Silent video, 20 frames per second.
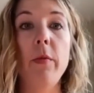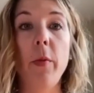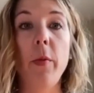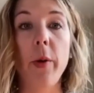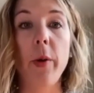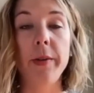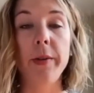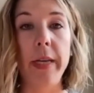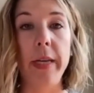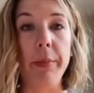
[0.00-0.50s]

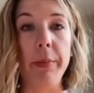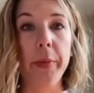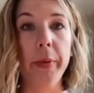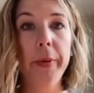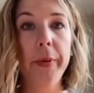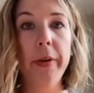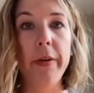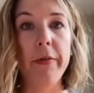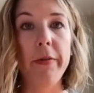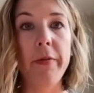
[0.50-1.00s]
For
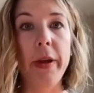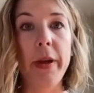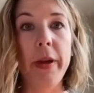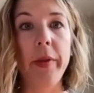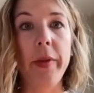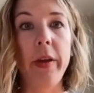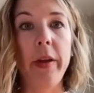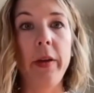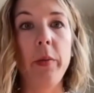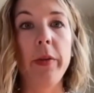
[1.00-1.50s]
example, a
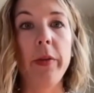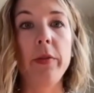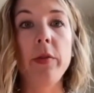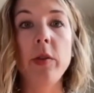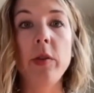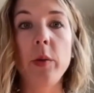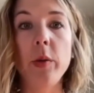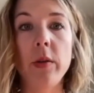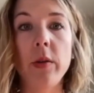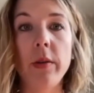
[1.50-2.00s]
family with
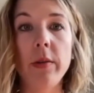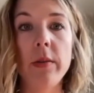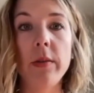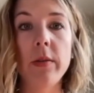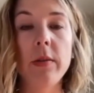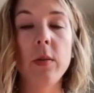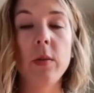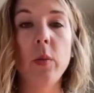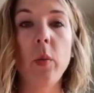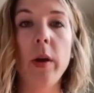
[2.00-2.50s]
2
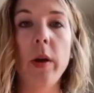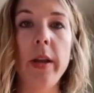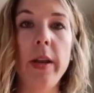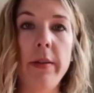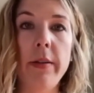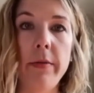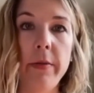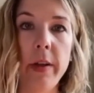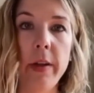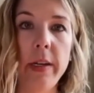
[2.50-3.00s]
adults, 1
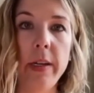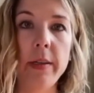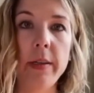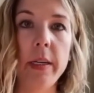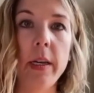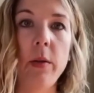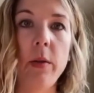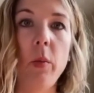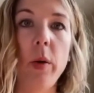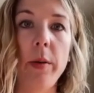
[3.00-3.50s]
infant,
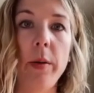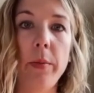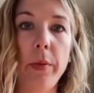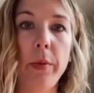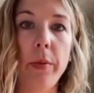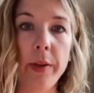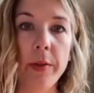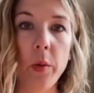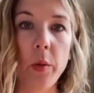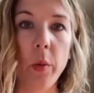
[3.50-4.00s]
and 1
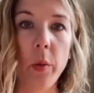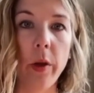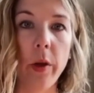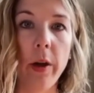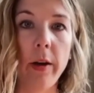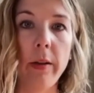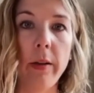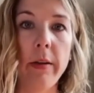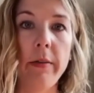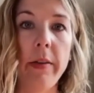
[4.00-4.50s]

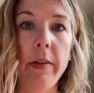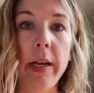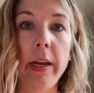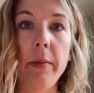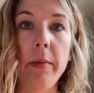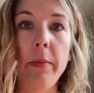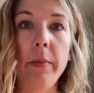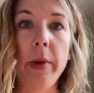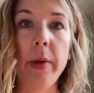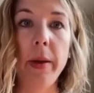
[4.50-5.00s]
preschooler living
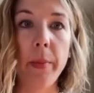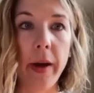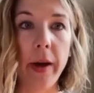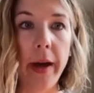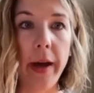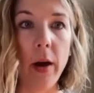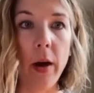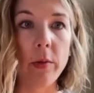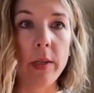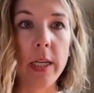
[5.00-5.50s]
in Pima
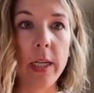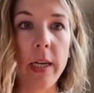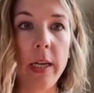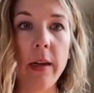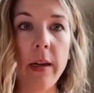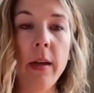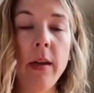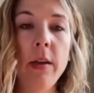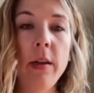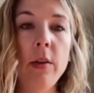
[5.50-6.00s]

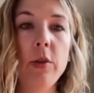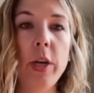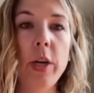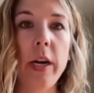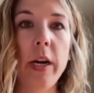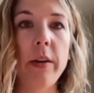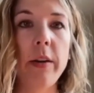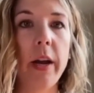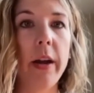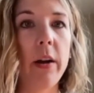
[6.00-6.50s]
County,
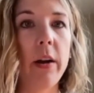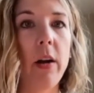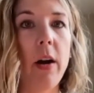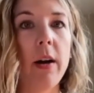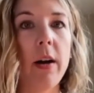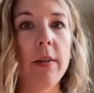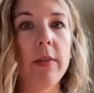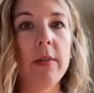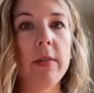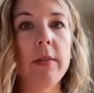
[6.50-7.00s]
childcare
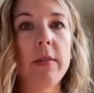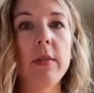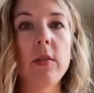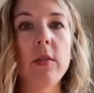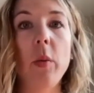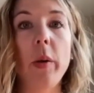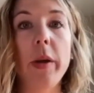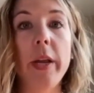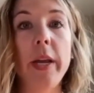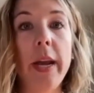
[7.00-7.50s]
costs
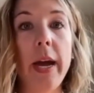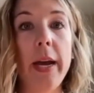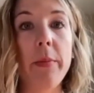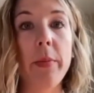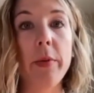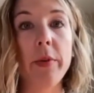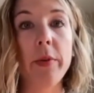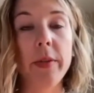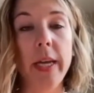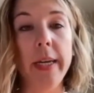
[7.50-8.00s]
29%
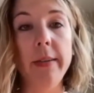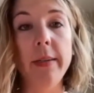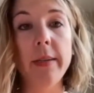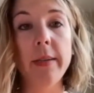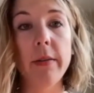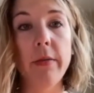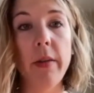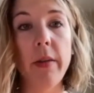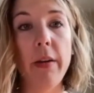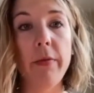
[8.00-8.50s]

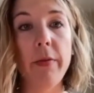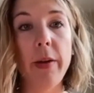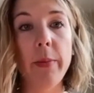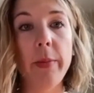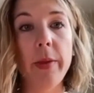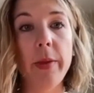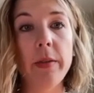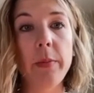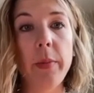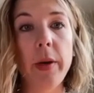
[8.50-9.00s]
of that
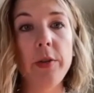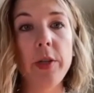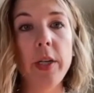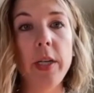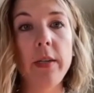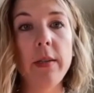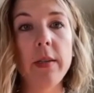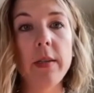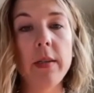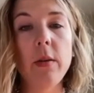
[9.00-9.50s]
family's
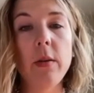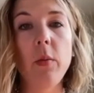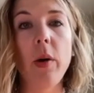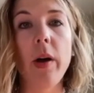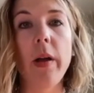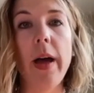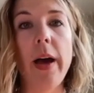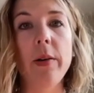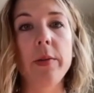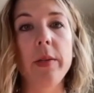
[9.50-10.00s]
budget,
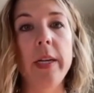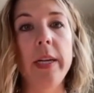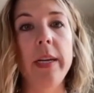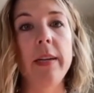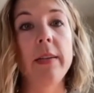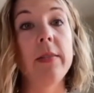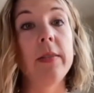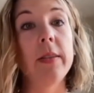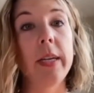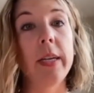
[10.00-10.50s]
while housing
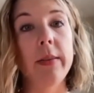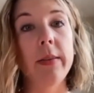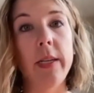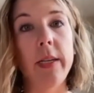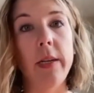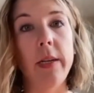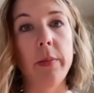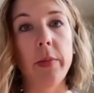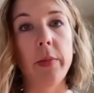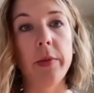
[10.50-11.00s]
is
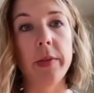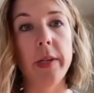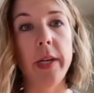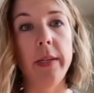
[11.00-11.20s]
16%.